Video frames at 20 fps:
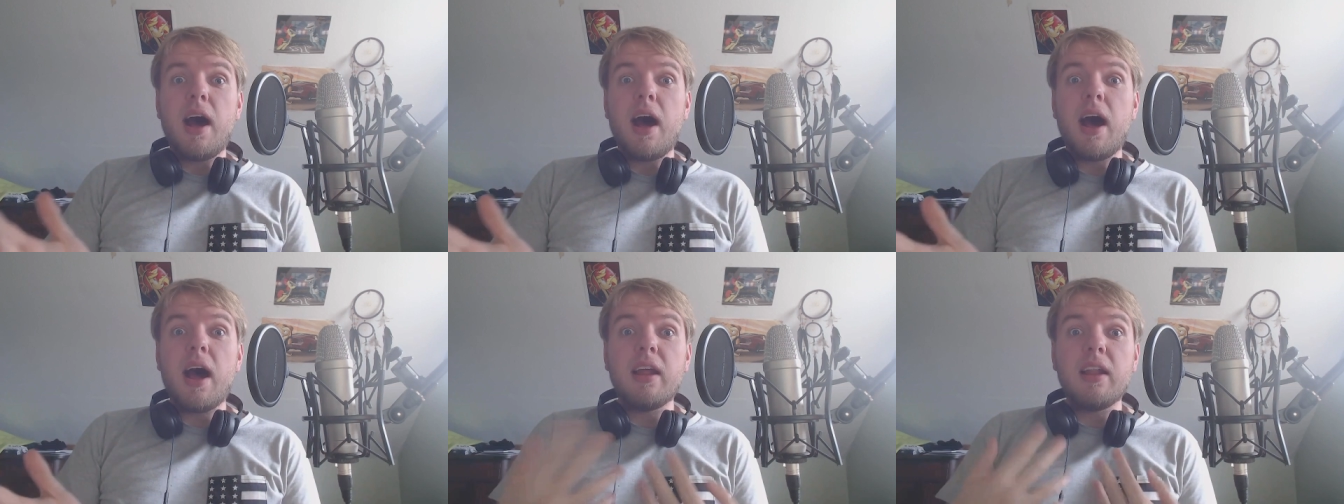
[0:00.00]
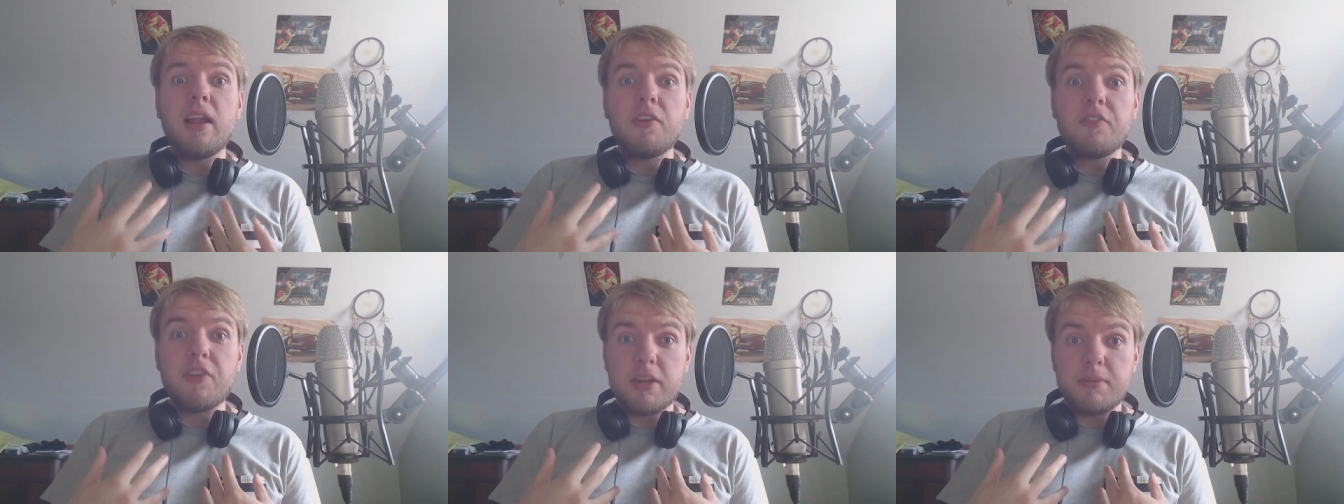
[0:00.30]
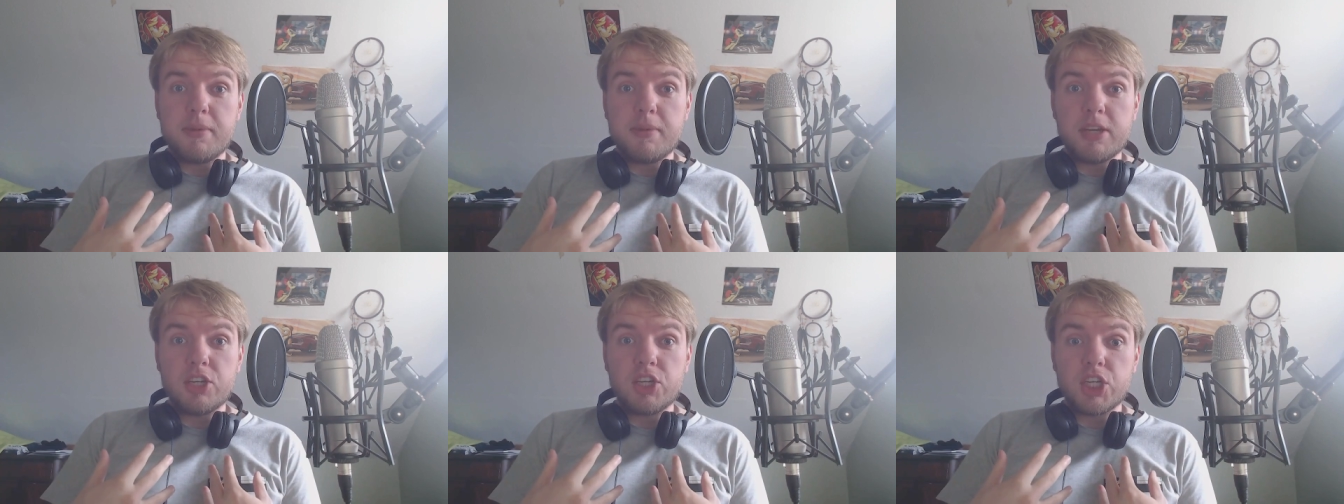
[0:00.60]
I love
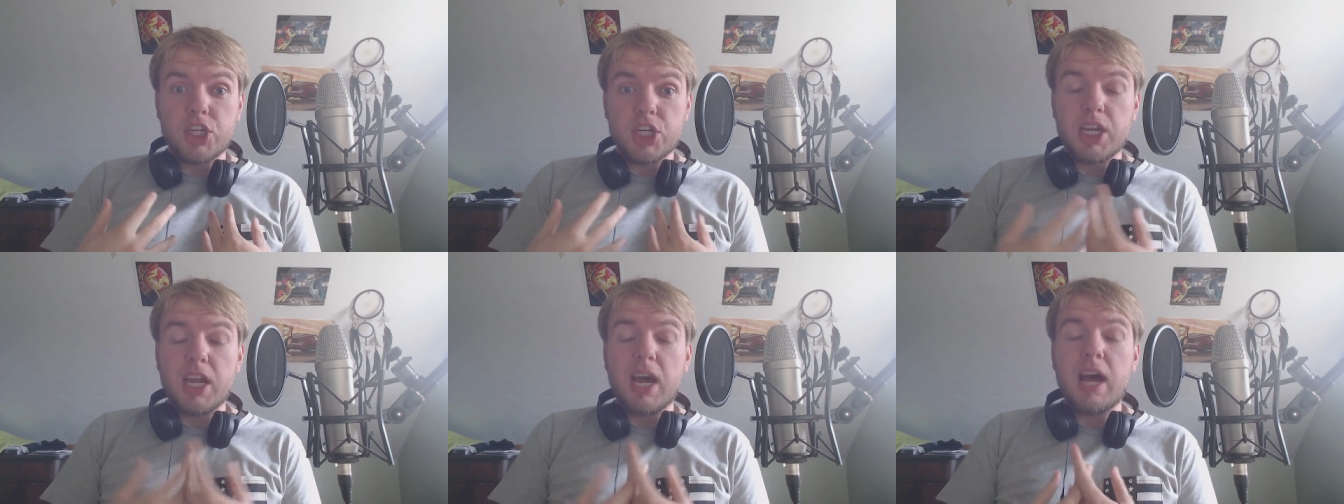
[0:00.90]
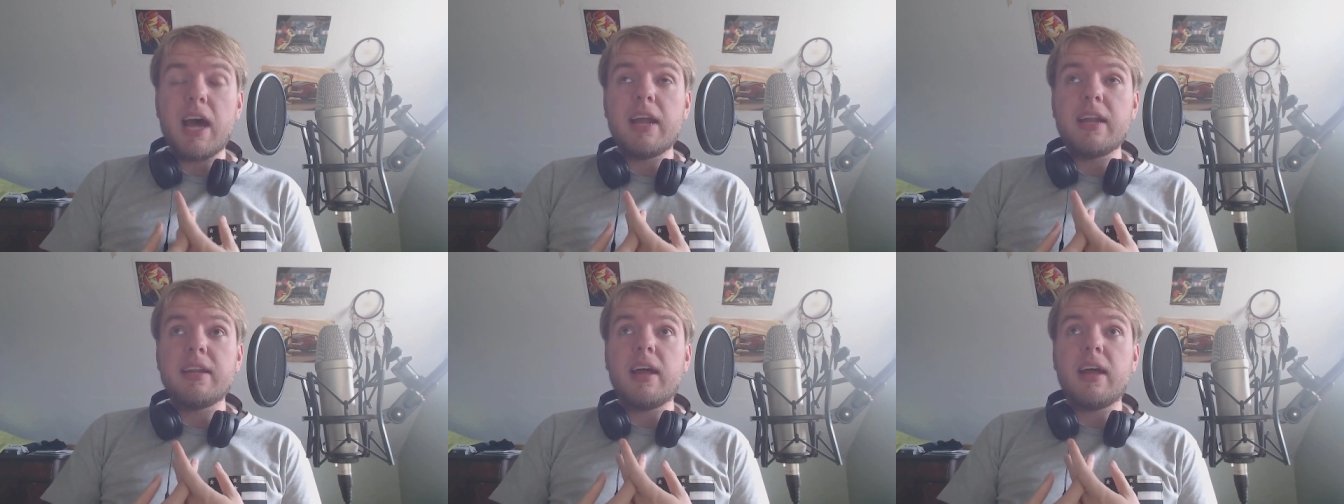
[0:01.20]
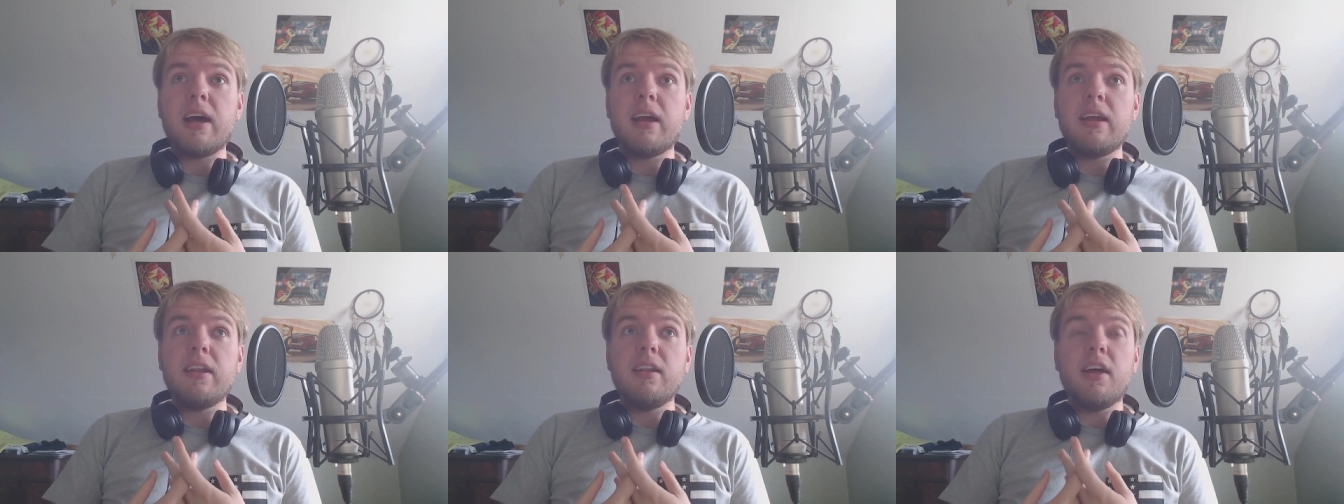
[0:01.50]
animation, and
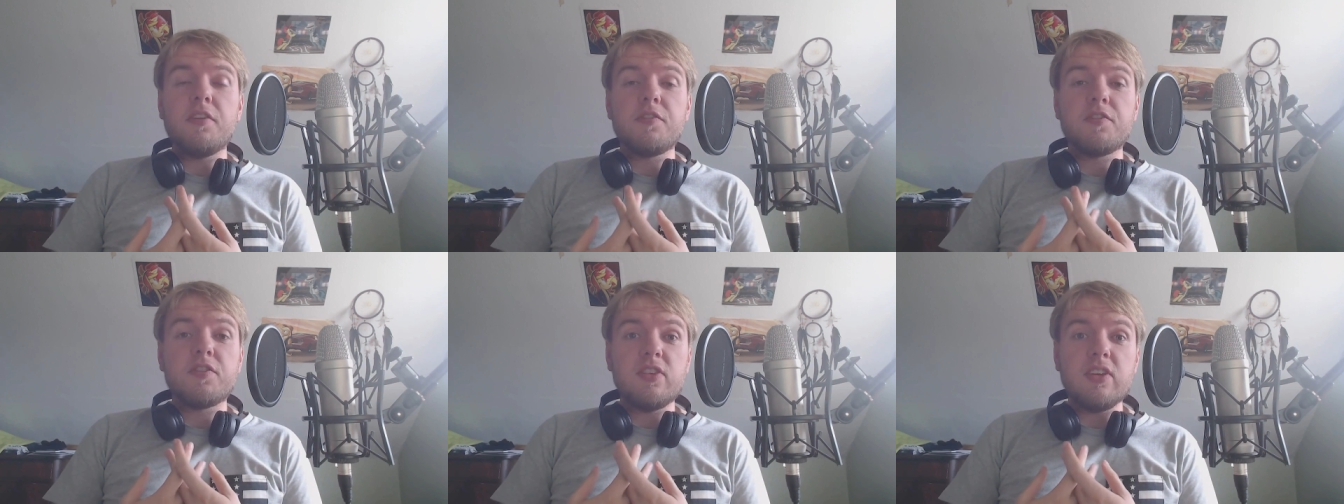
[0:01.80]
I love